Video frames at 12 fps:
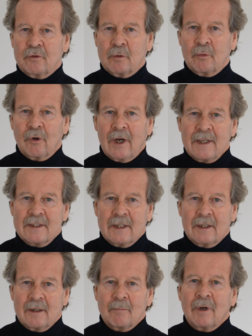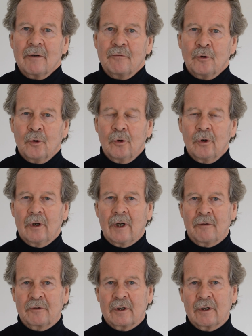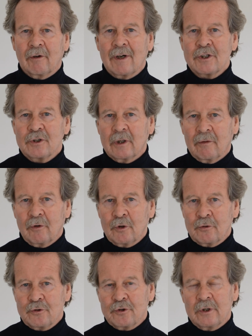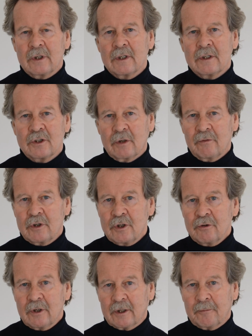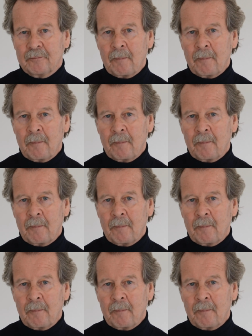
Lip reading: of human rights, and above all after the Russian Revolution in the Soviet Union.